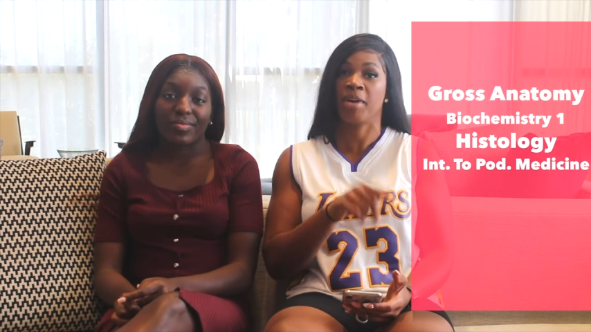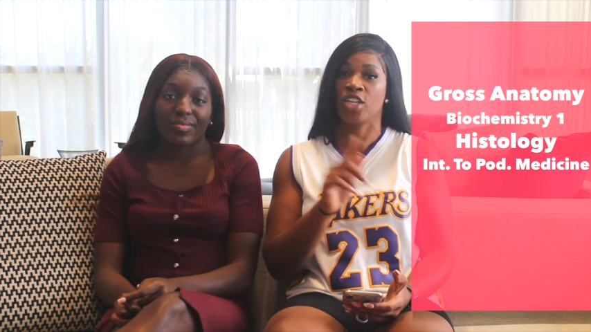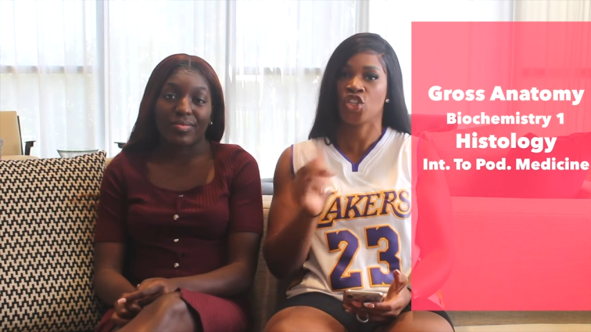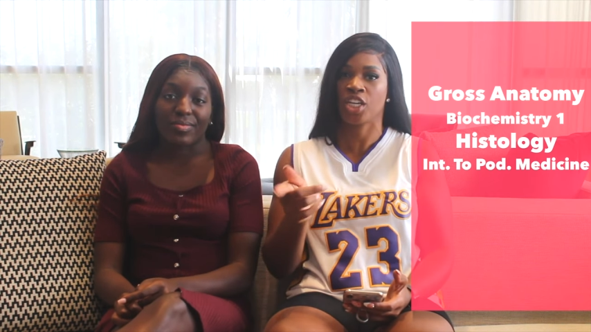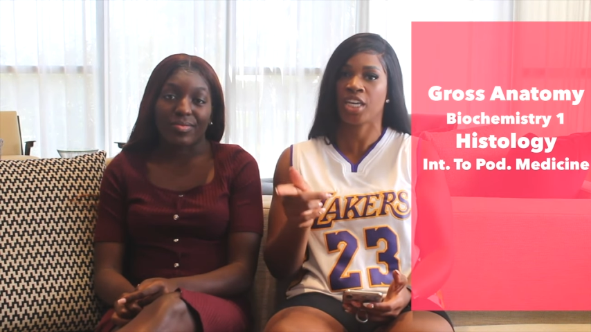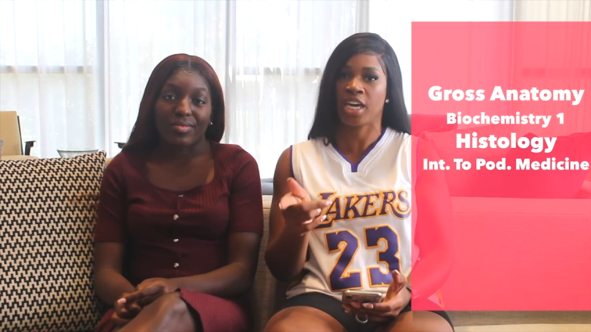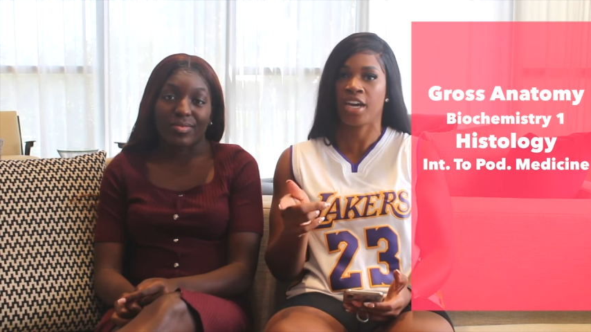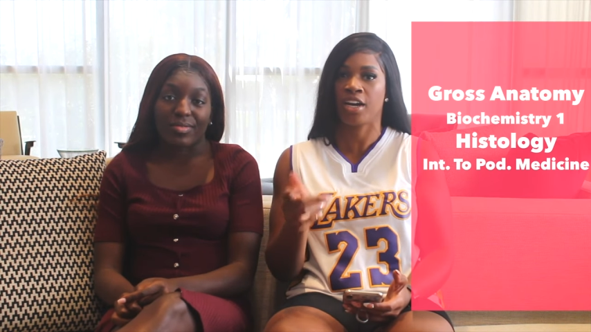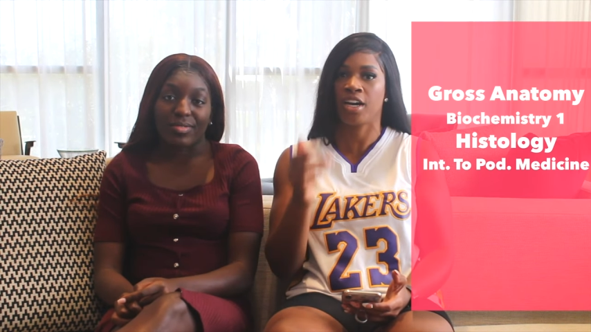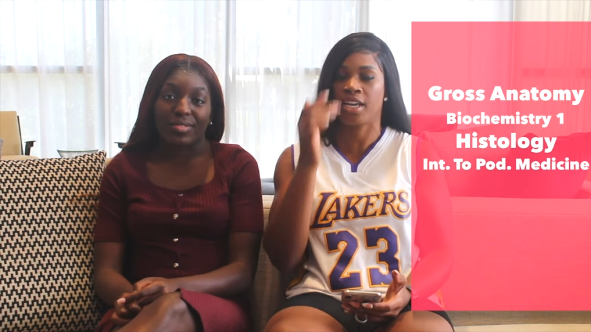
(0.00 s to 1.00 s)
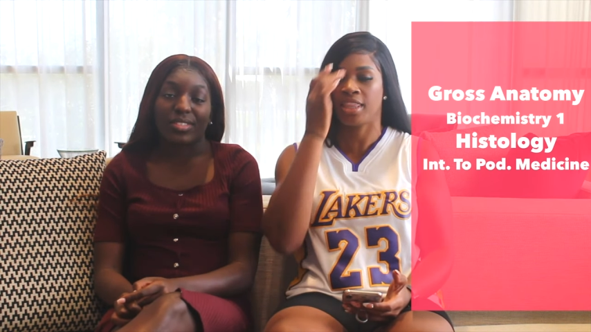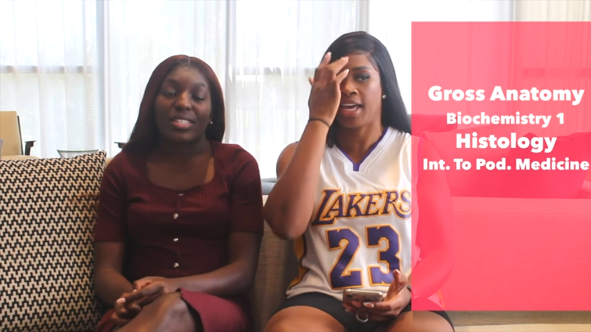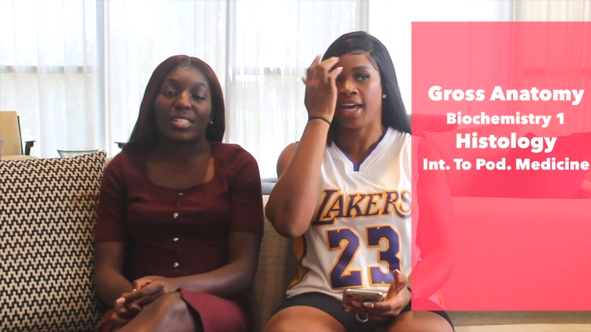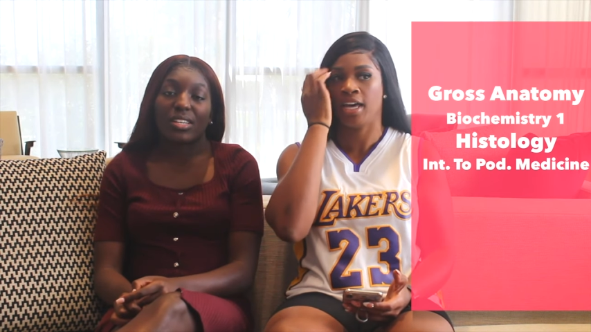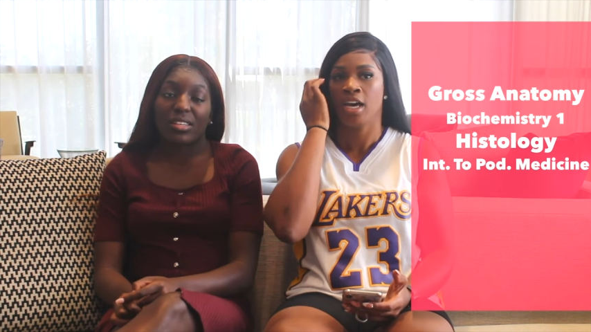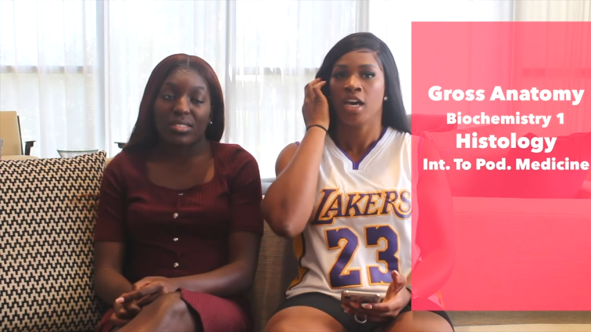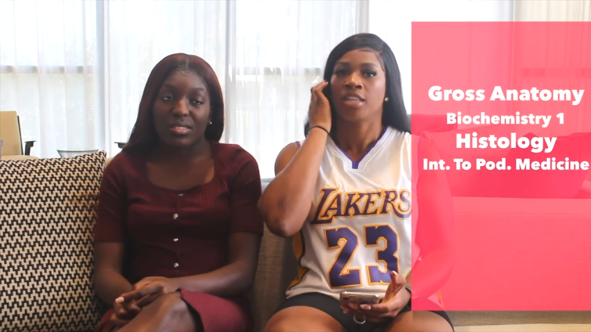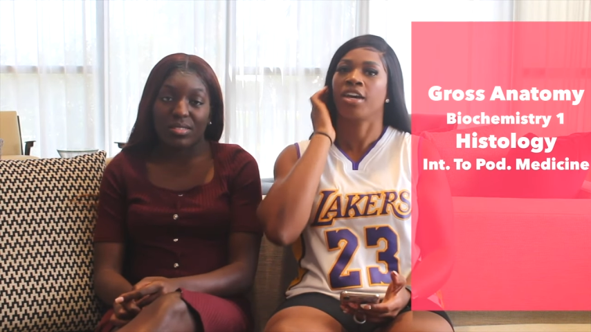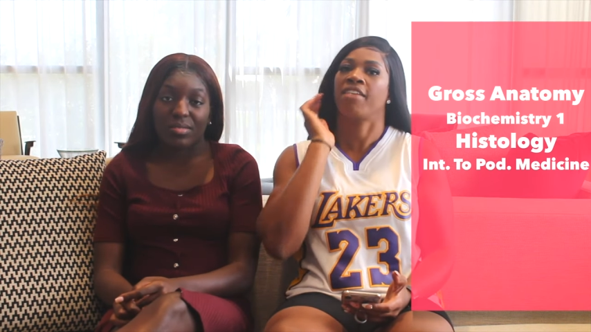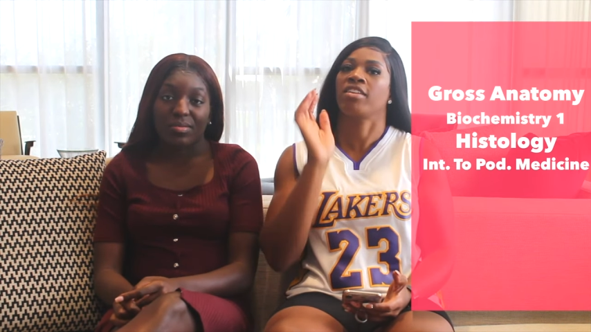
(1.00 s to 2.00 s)
Speaker 1: patient care and that
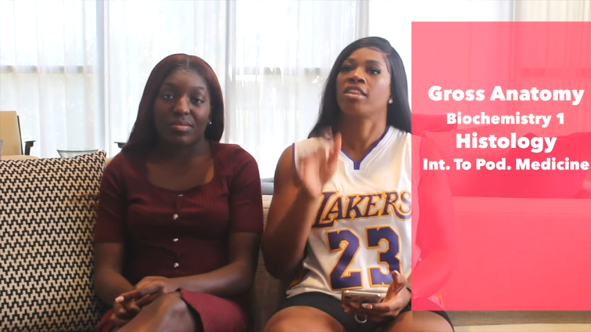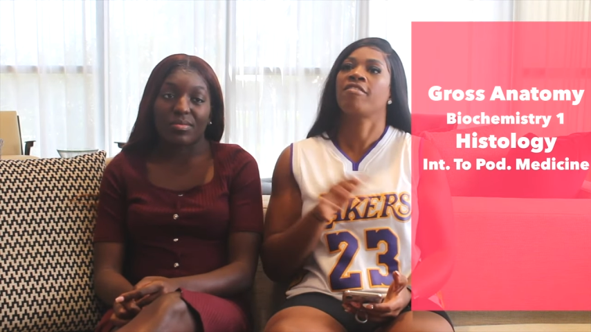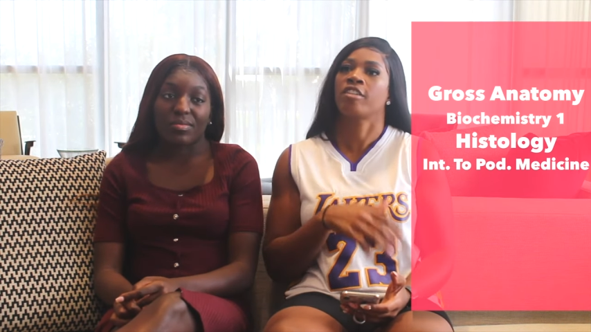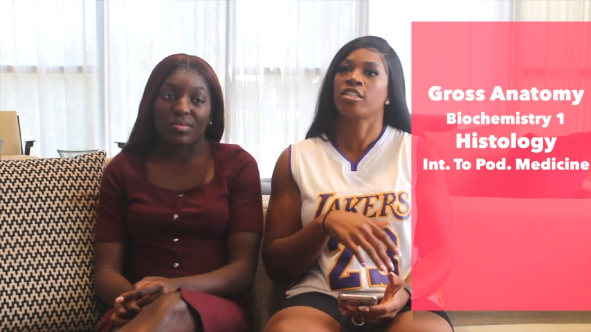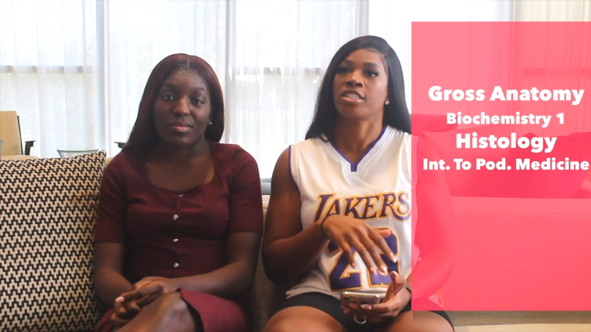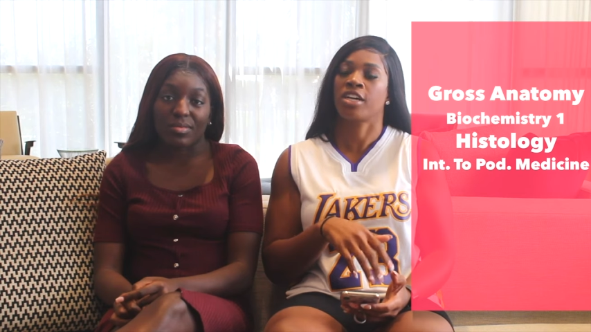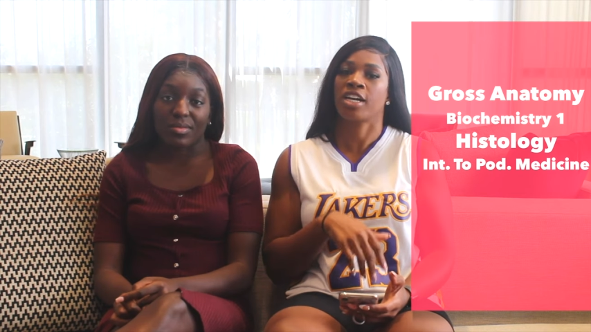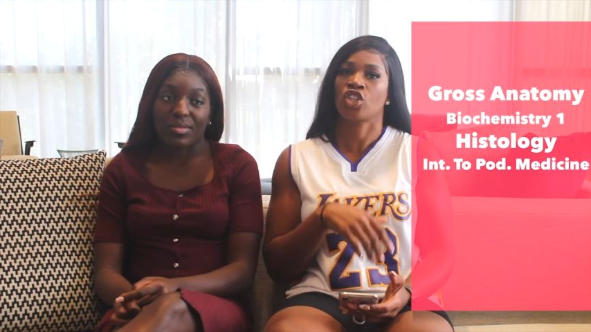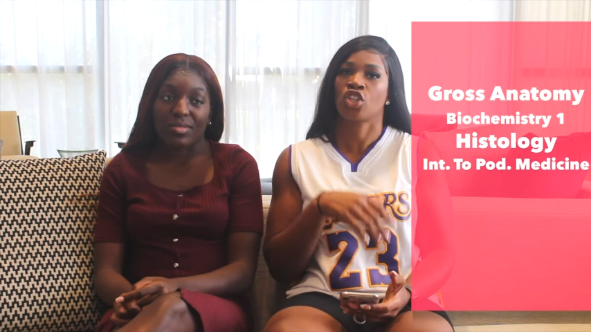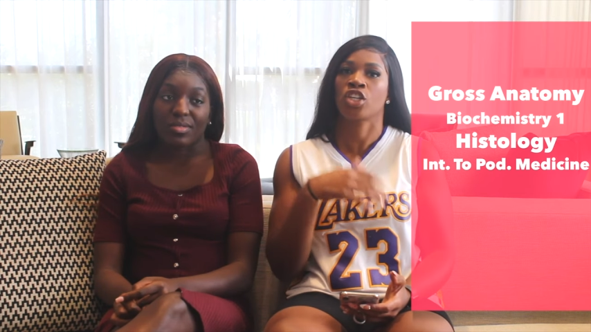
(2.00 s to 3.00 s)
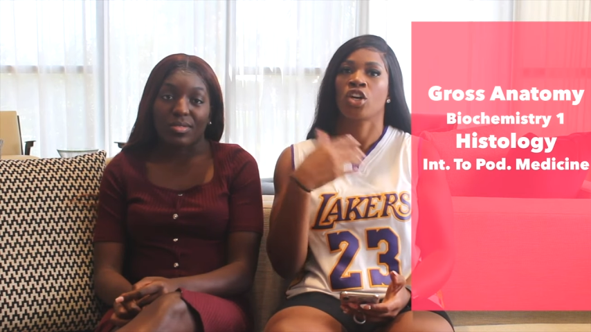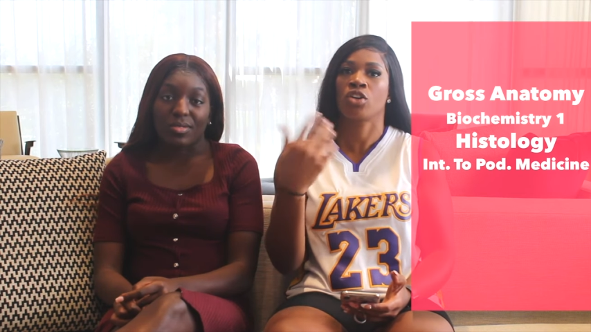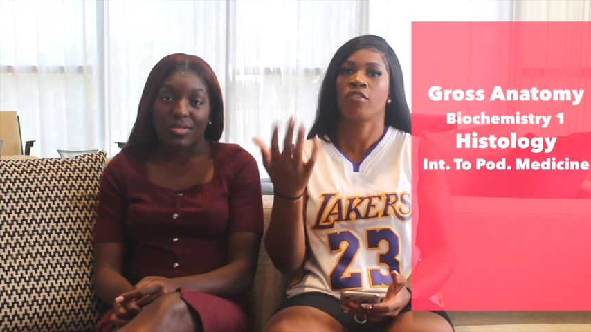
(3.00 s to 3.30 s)
they're having the first year actually go